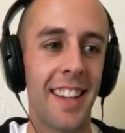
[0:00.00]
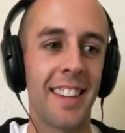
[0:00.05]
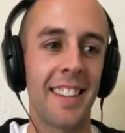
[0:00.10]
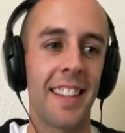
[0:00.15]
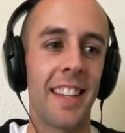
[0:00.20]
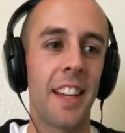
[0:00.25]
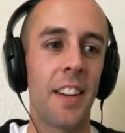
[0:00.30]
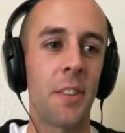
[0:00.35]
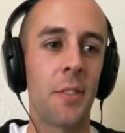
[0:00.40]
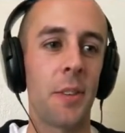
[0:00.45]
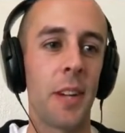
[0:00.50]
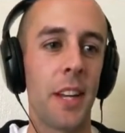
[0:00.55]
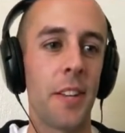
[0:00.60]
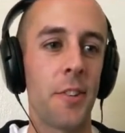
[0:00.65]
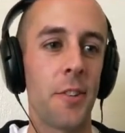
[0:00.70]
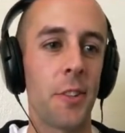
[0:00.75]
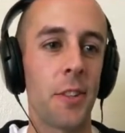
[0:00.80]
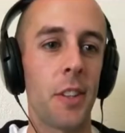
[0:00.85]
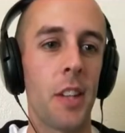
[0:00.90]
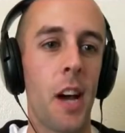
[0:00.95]
I like how when I
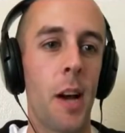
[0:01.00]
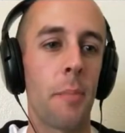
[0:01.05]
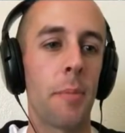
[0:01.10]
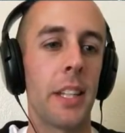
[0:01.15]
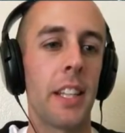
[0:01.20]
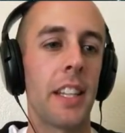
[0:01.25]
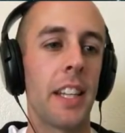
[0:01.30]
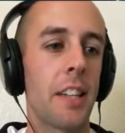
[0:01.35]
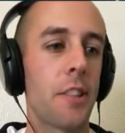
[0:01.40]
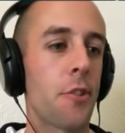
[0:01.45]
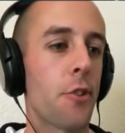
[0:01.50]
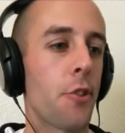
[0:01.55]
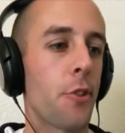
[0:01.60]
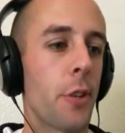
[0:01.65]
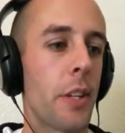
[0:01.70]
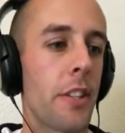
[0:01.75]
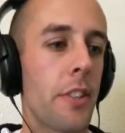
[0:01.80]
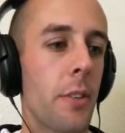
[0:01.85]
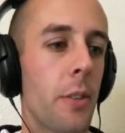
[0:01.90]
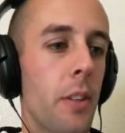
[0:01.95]
just lobbed it like
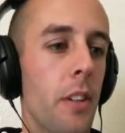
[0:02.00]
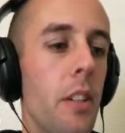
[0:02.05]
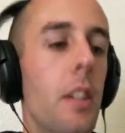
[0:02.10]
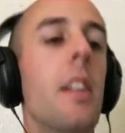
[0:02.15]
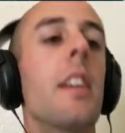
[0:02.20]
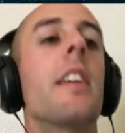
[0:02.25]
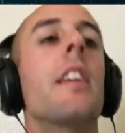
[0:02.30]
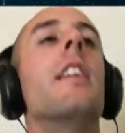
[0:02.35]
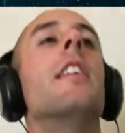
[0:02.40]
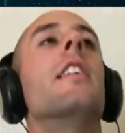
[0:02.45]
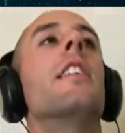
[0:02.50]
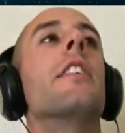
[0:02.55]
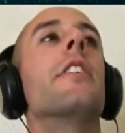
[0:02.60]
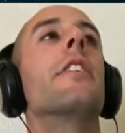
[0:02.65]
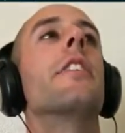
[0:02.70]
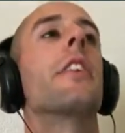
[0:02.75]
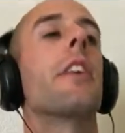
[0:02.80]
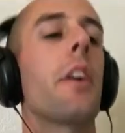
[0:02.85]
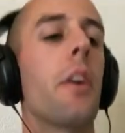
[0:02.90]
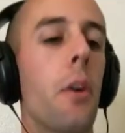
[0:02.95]
straight to her.
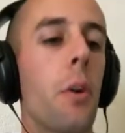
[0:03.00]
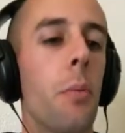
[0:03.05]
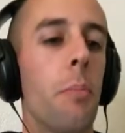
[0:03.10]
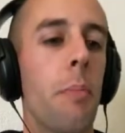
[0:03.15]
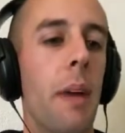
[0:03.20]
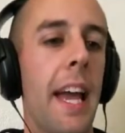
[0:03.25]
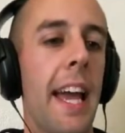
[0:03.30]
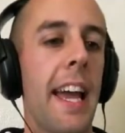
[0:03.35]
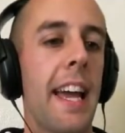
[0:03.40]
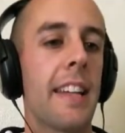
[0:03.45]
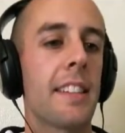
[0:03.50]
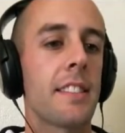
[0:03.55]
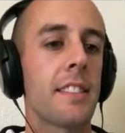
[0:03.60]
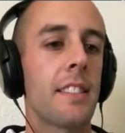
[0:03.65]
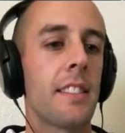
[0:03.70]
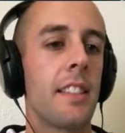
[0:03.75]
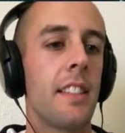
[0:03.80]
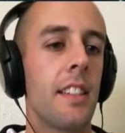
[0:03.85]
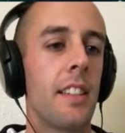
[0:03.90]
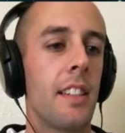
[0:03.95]
Here you go, pass.